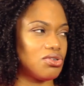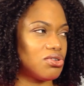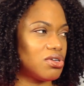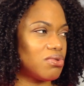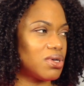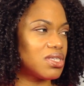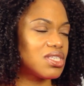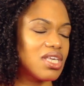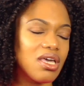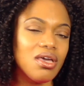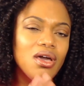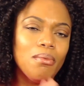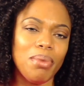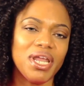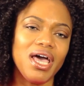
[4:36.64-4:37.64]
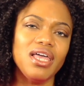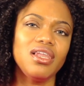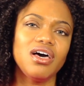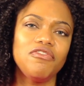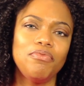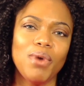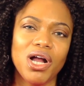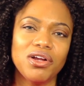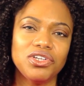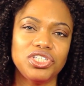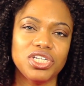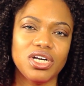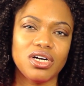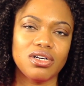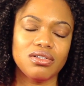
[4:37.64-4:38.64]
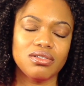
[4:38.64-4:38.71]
turn around and say, but I love Marsha.